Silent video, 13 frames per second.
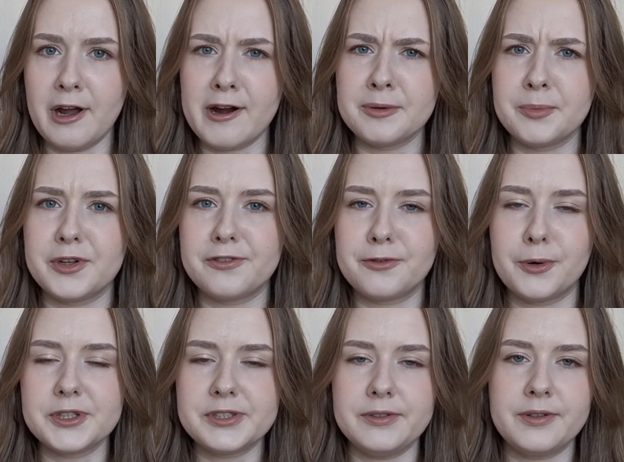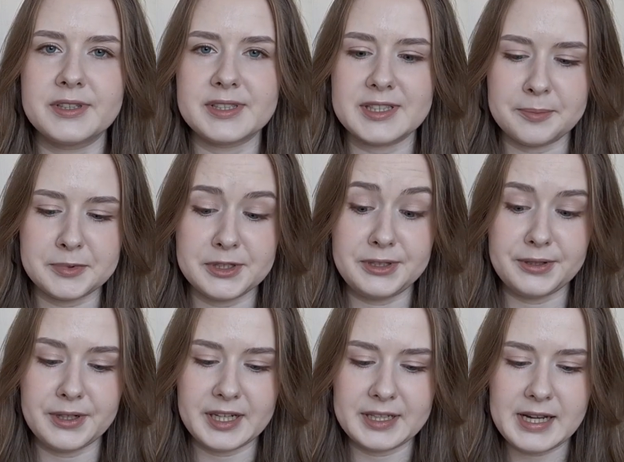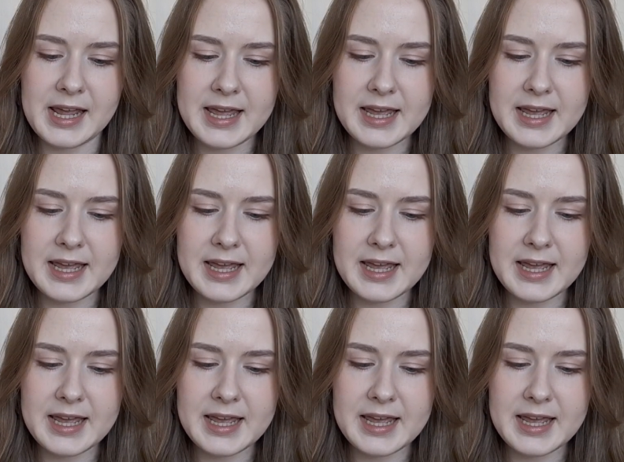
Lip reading: yarn, but of course you can substitute it.